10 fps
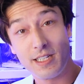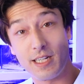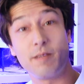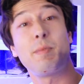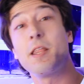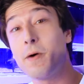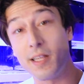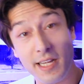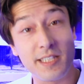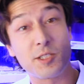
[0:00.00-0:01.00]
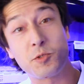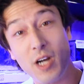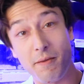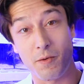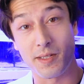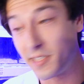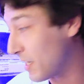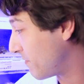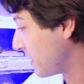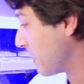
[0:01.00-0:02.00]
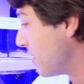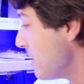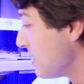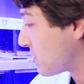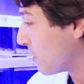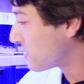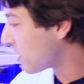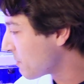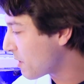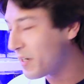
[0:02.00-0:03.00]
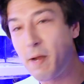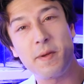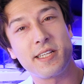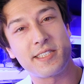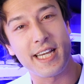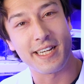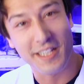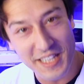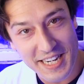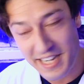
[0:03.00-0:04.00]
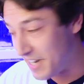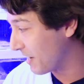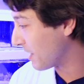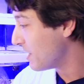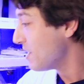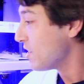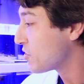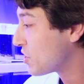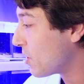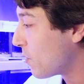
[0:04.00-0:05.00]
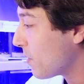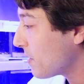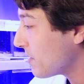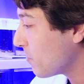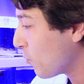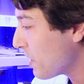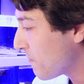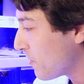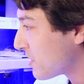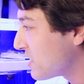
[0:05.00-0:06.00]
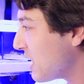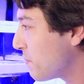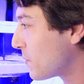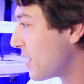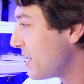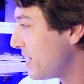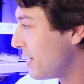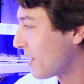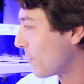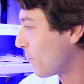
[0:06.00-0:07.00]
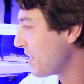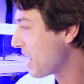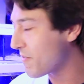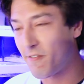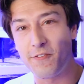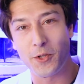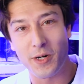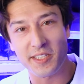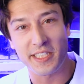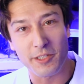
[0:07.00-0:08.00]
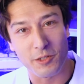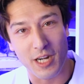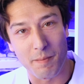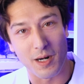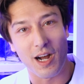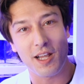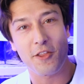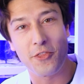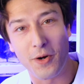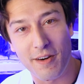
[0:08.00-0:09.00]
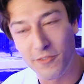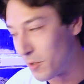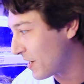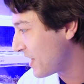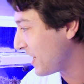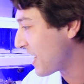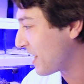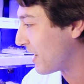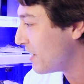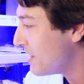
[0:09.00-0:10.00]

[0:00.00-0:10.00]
By the way, like and subscribe if you want to see that video. So we'll talk about keeping the sand clean here. So, wonderful example right here. We have a Florida sea cucumber, Halothora floridiana.